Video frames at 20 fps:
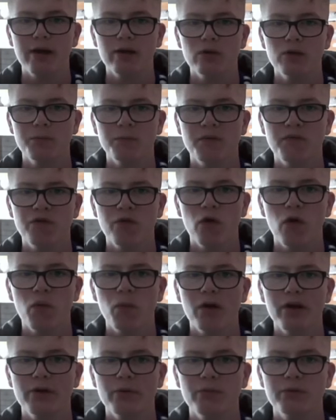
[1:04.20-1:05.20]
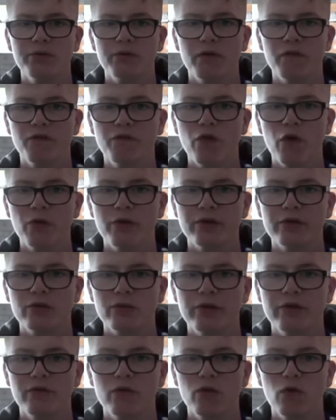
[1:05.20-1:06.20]
Cooper before when he was at Forest
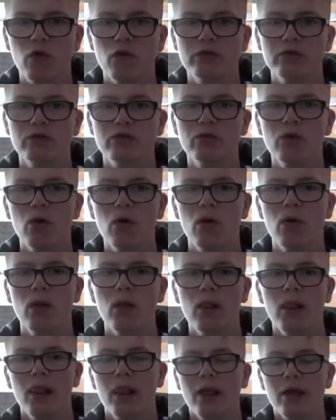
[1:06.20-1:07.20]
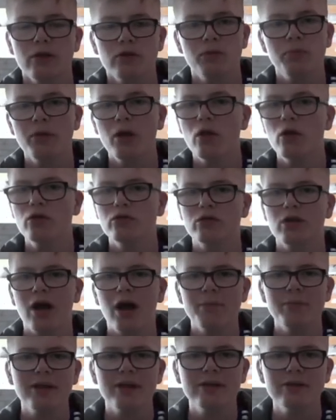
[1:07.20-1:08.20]
Green Rovers. So, to be honest,
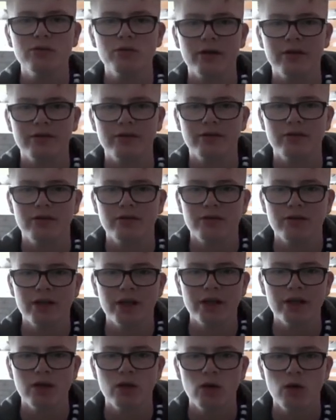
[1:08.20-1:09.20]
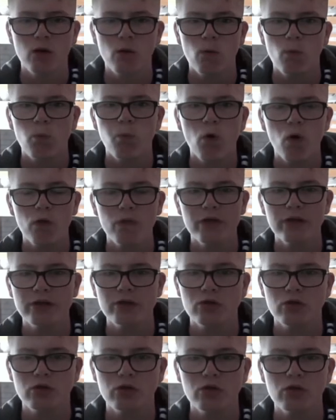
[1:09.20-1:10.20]
I'm interested to see what
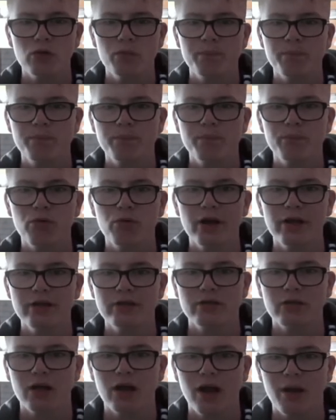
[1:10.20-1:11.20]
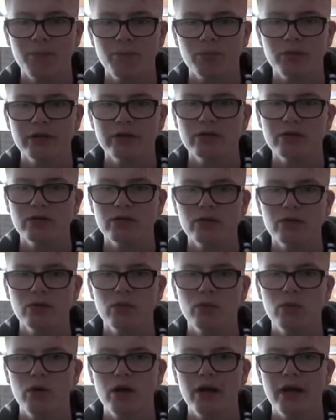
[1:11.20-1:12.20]
these two players can bring
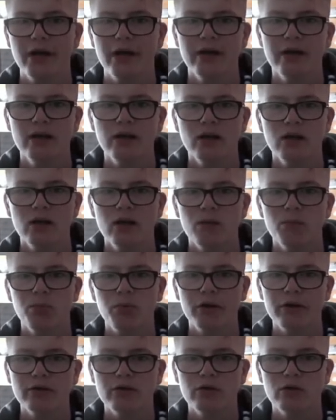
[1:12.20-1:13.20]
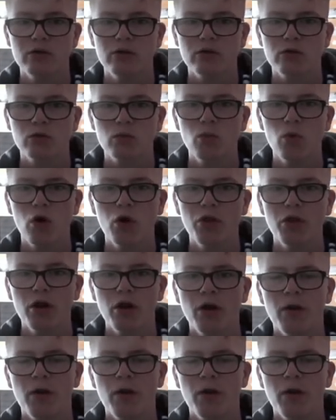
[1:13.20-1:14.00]
to the squad.